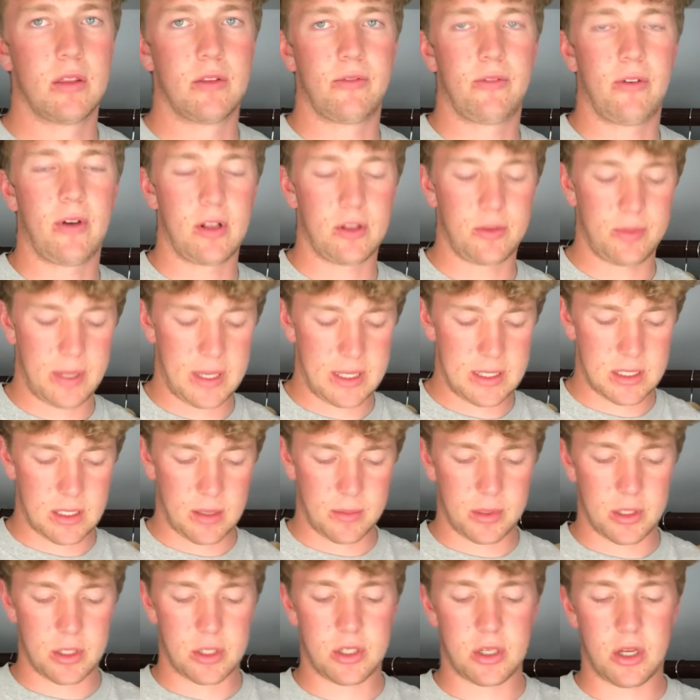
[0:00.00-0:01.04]
final piece I'm
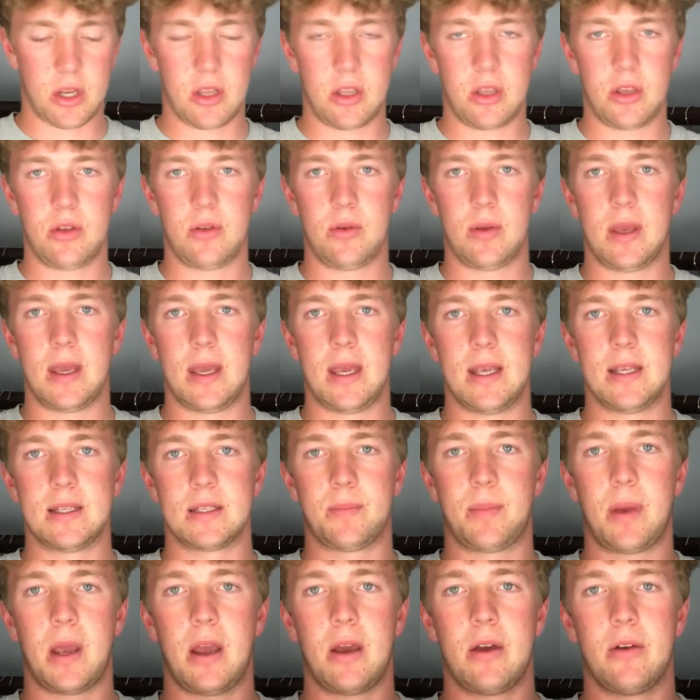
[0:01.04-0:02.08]
going to show you is a
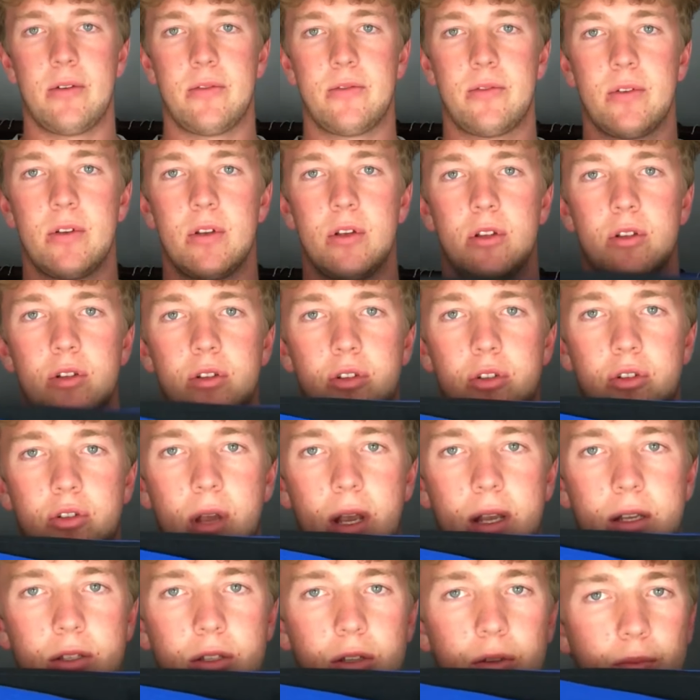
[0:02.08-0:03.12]
pair of
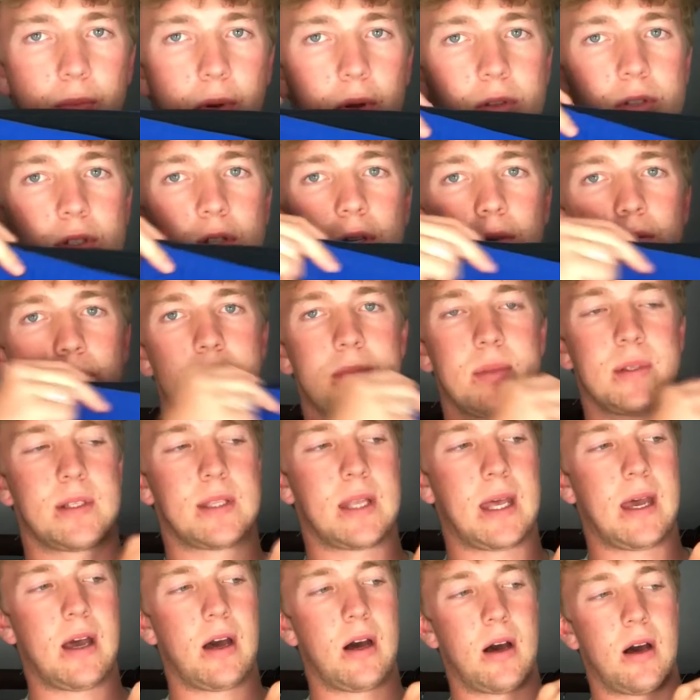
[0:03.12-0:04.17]
Tracksuit Bottoms.
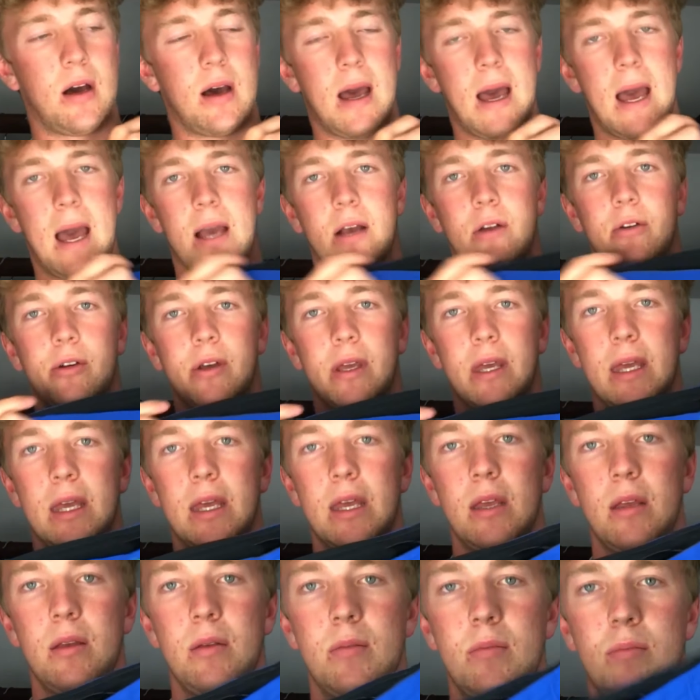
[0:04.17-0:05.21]
They are Aqua
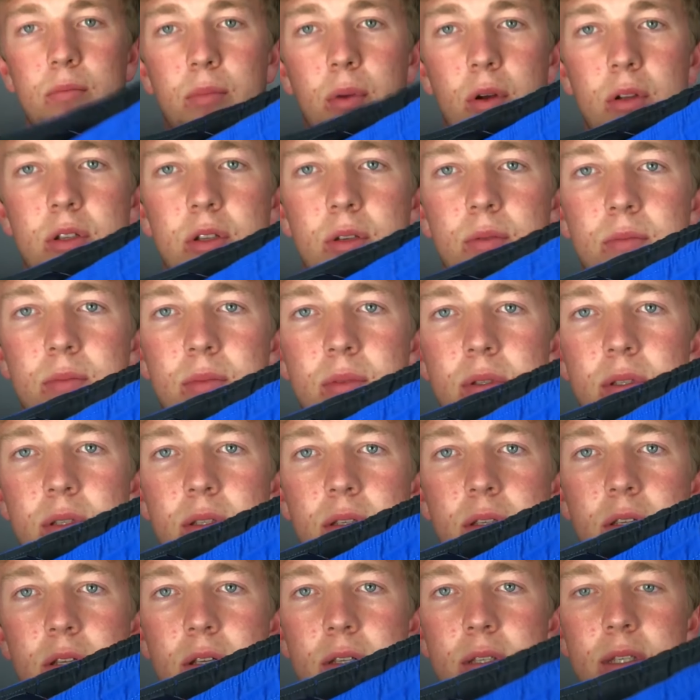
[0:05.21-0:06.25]
Gear bottoms,
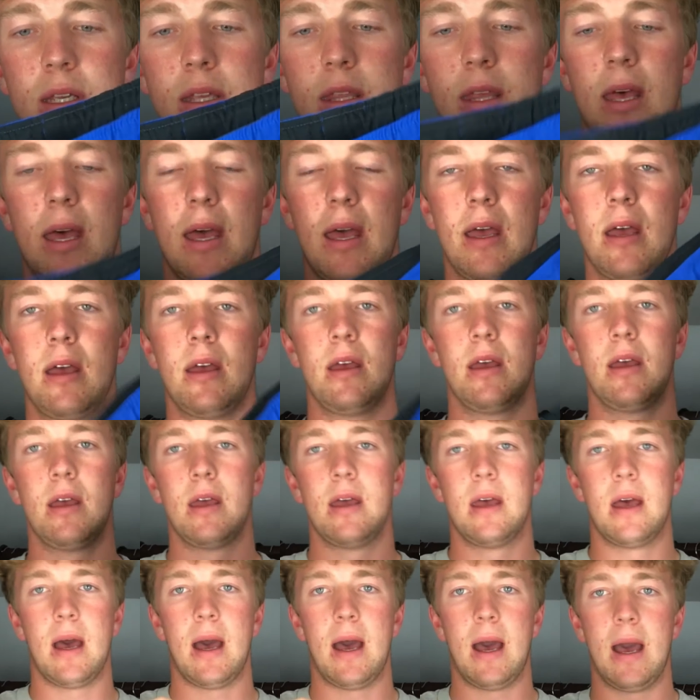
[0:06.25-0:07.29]
you can see there,
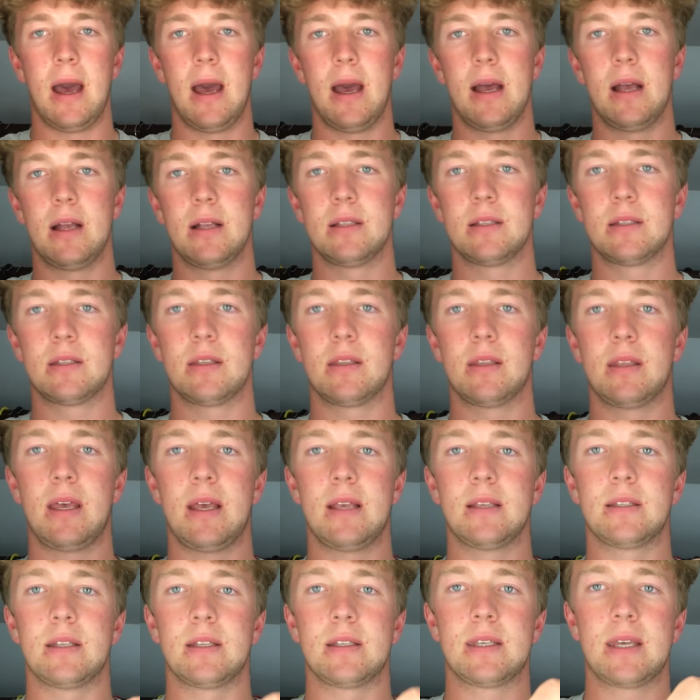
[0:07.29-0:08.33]
and
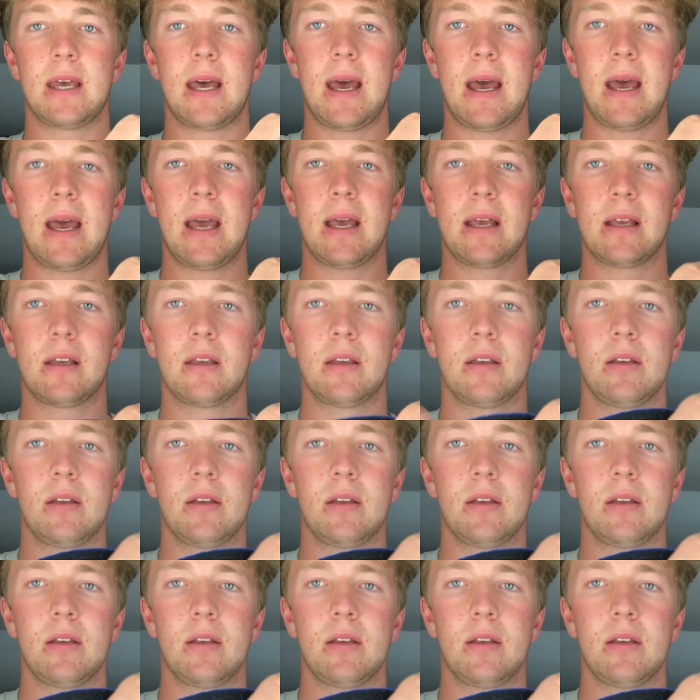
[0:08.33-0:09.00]
there's the tag.